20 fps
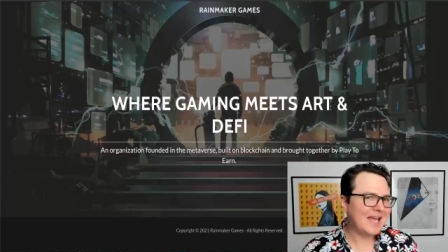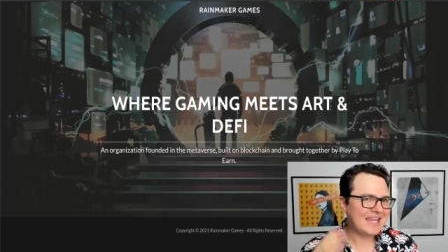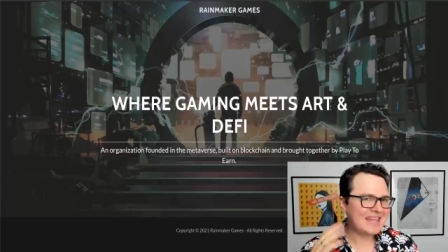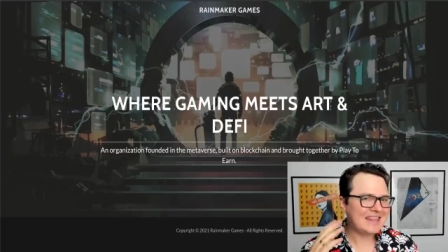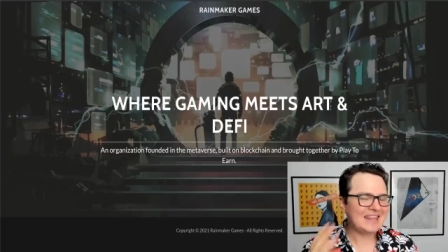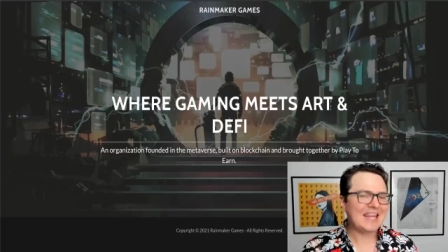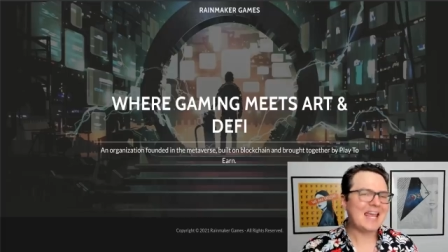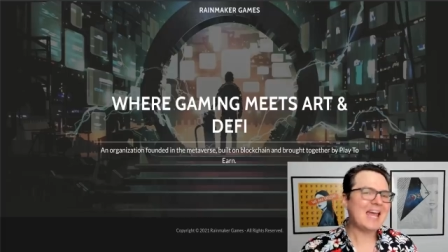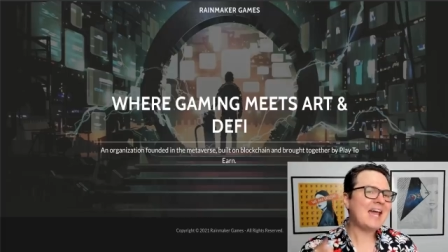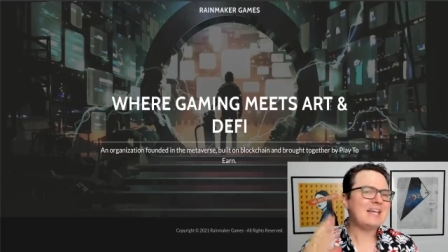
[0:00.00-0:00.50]

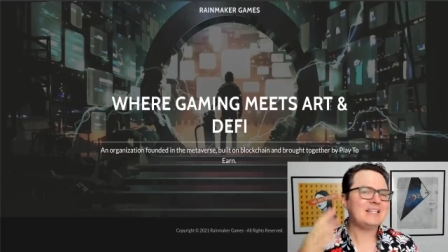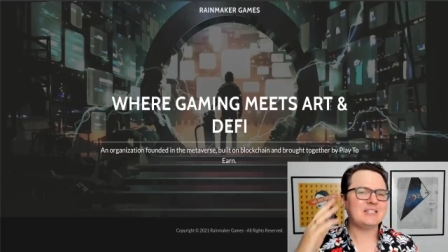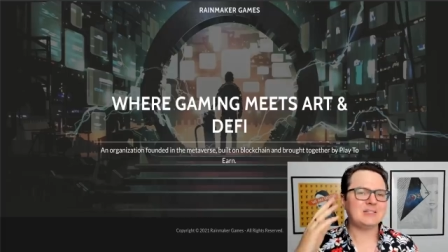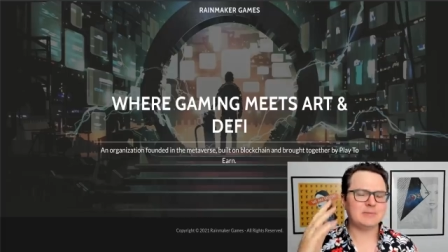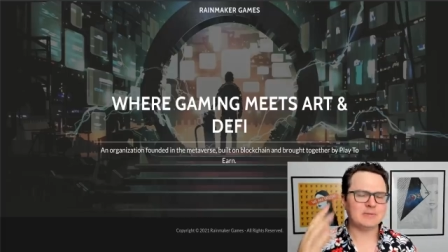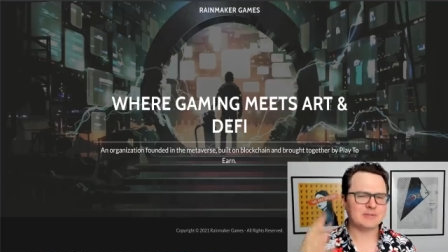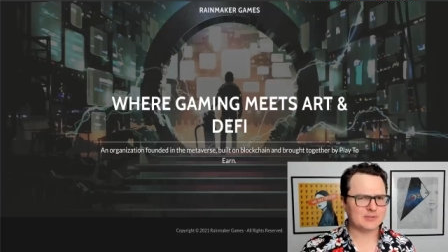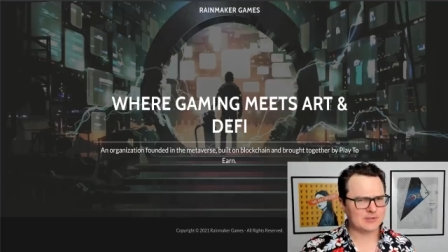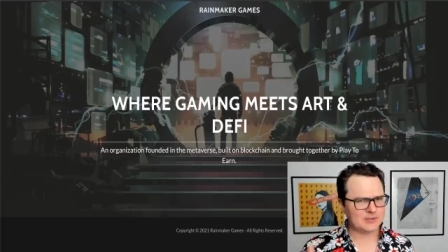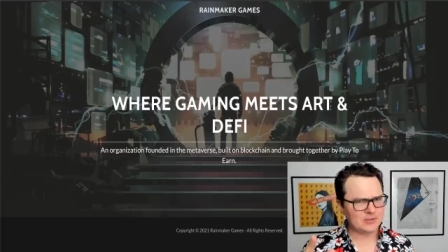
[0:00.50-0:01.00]
And
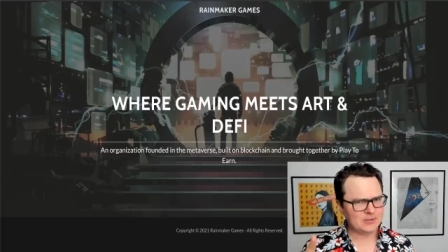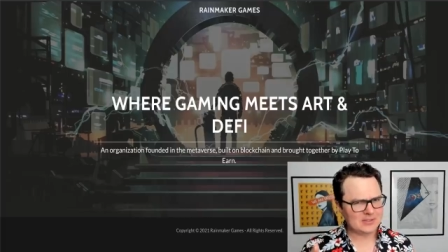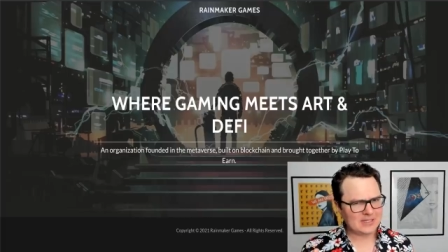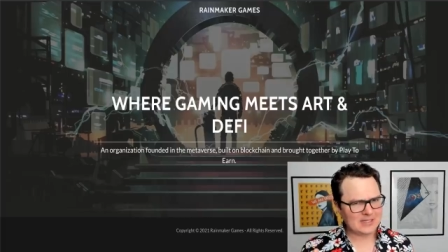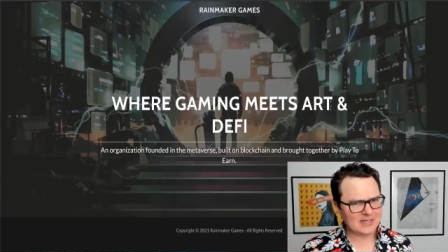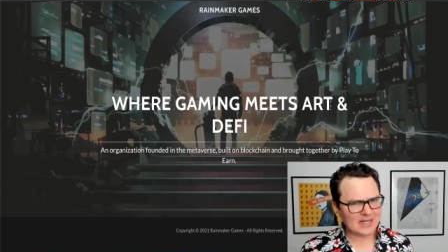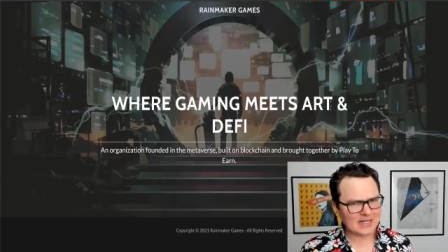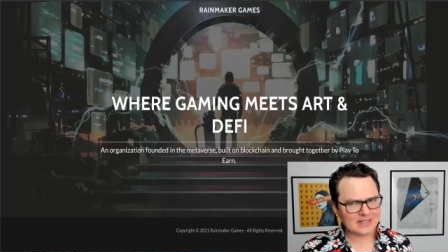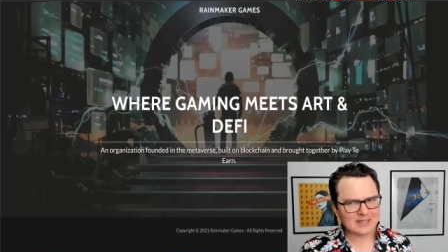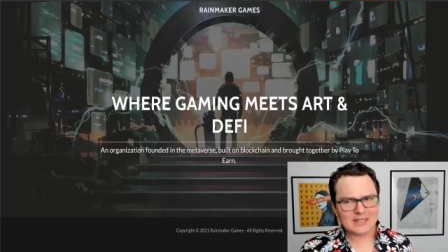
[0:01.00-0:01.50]
last but
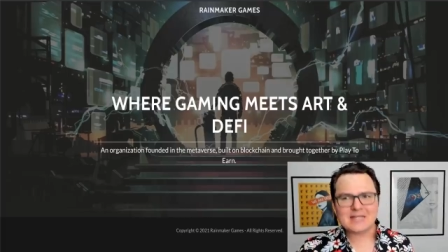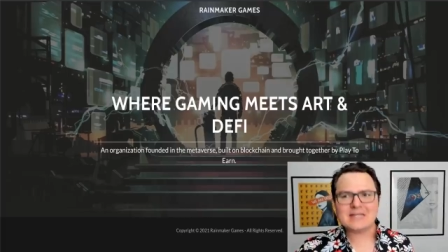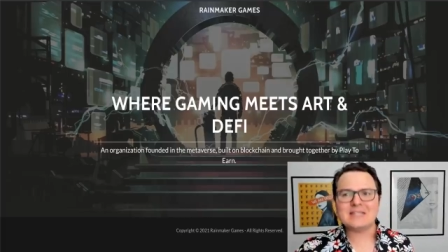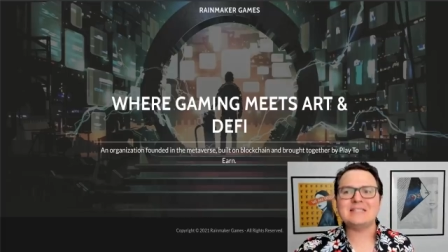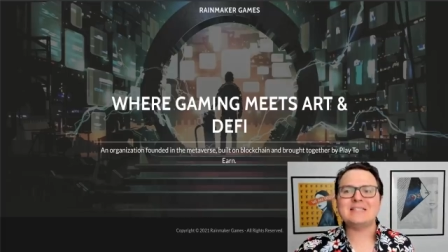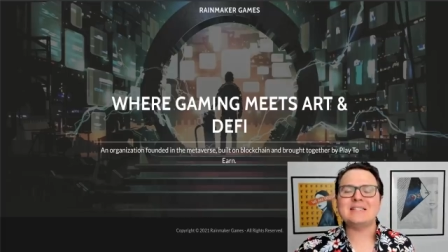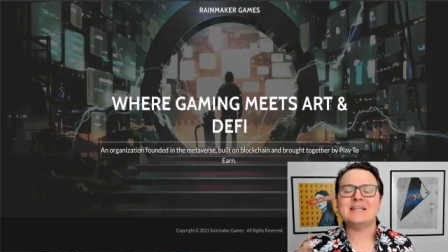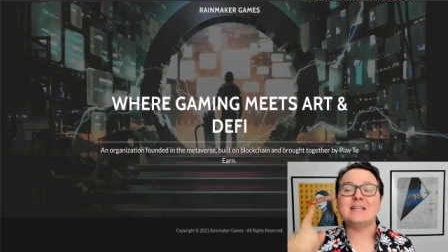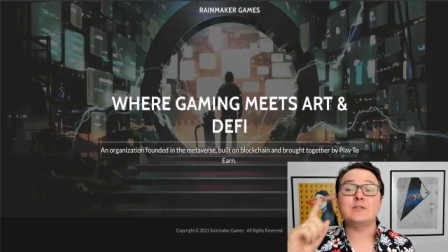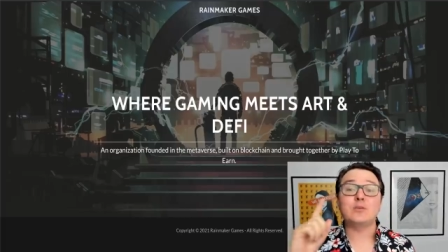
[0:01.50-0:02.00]
certainly not
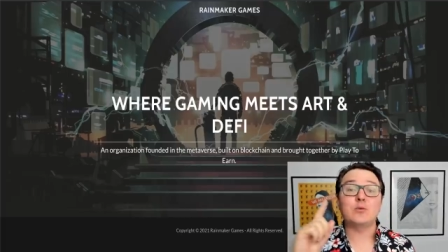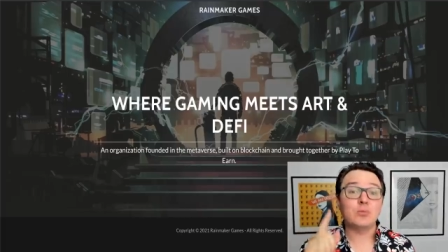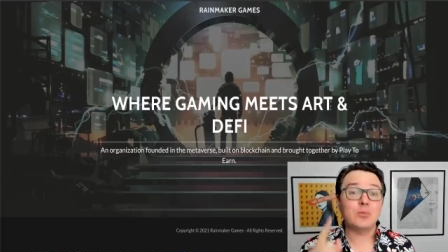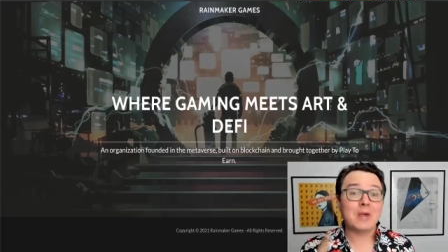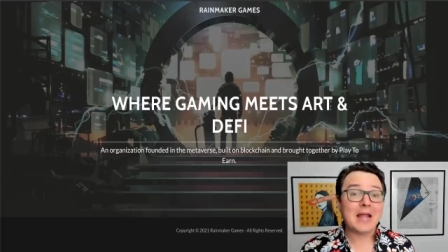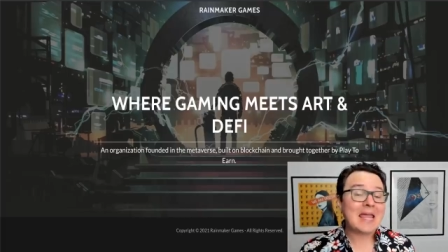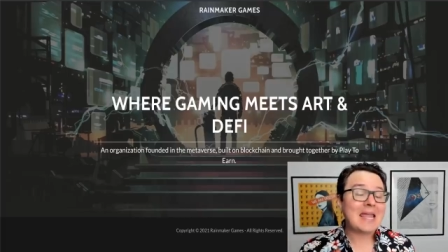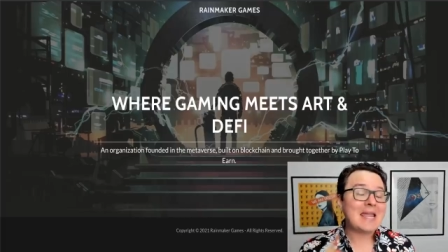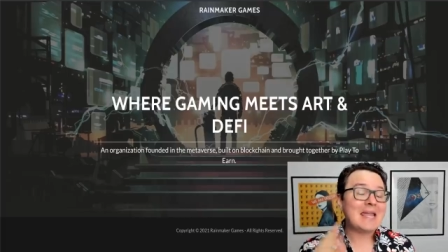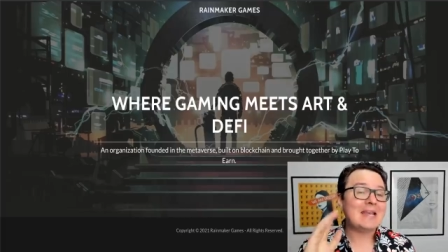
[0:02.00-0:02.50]
least is
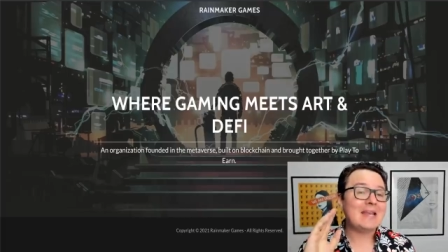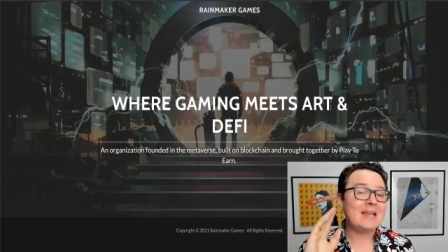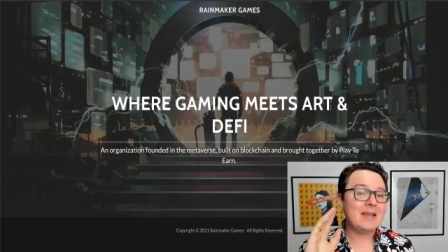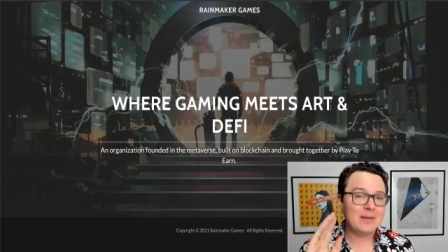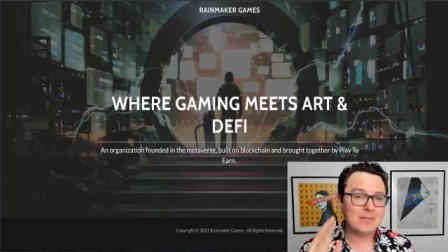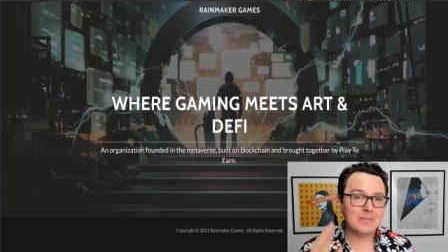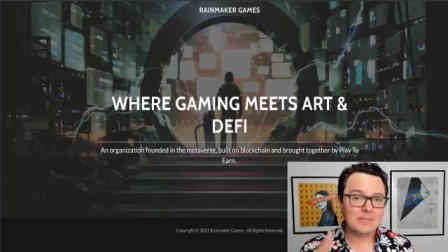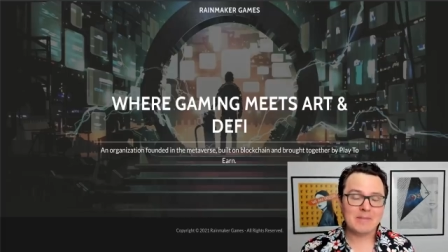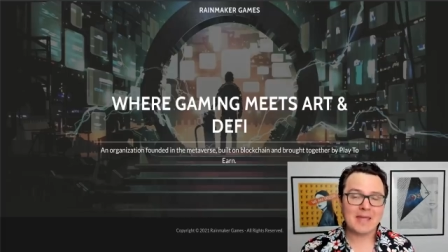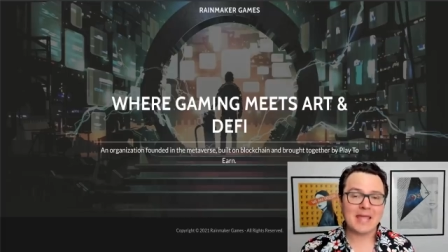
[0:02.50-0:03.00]

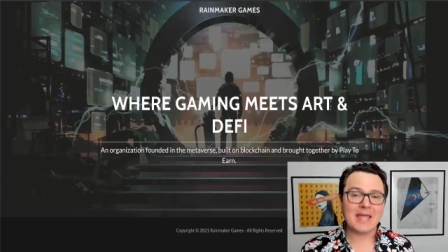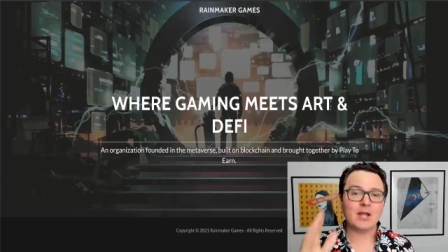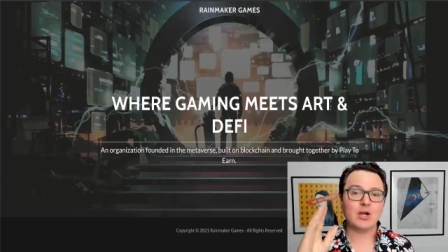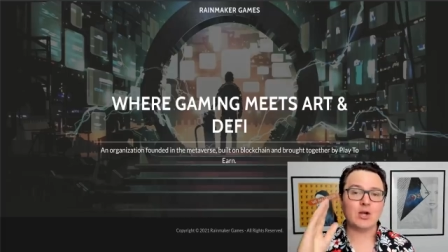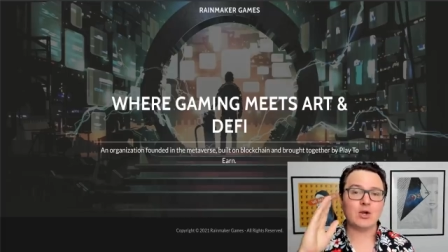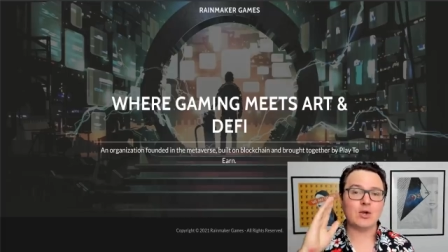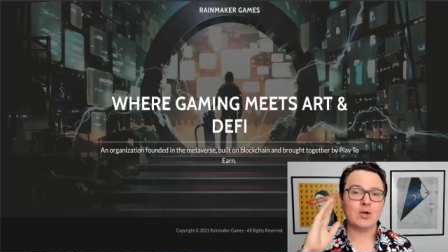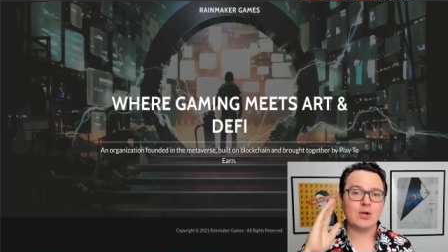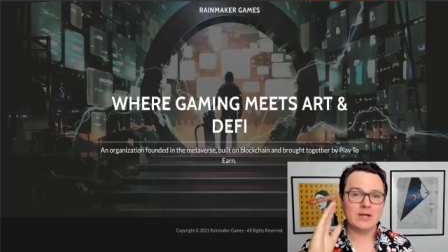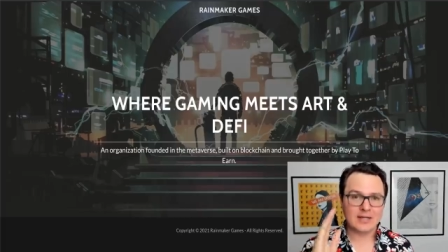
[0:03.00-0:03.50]

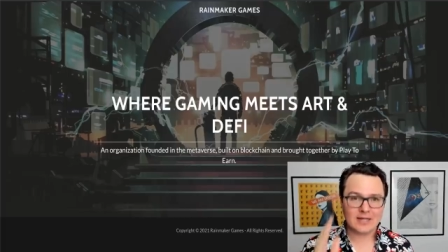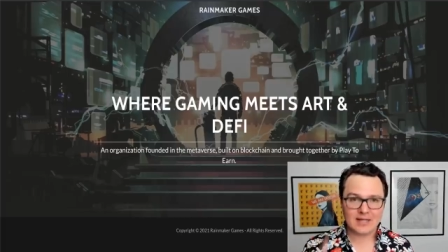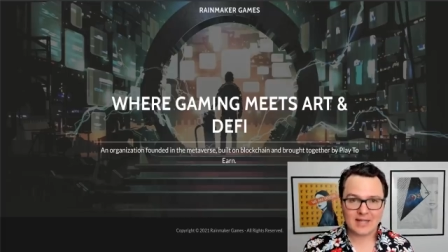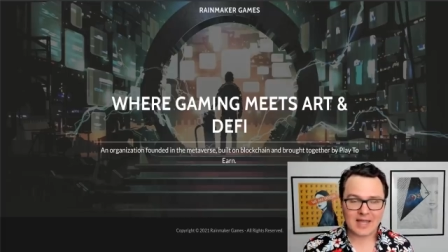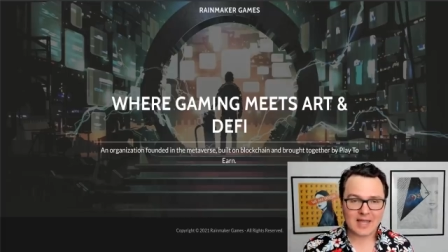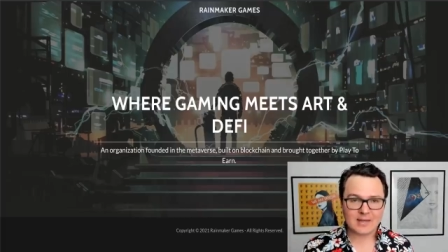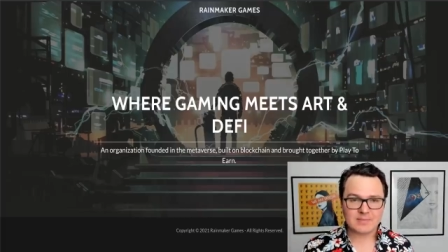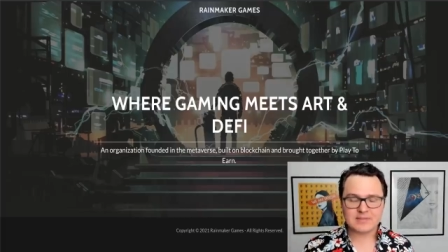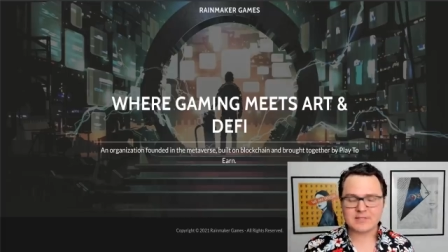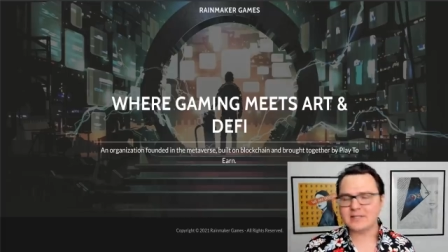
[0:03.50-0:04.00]
Rainmaker
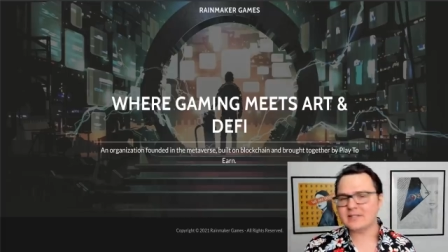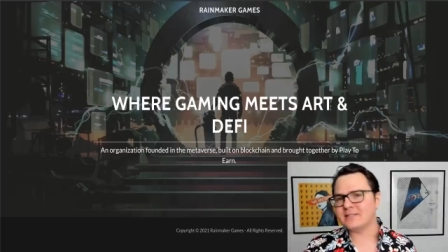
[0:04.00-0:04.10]
Games.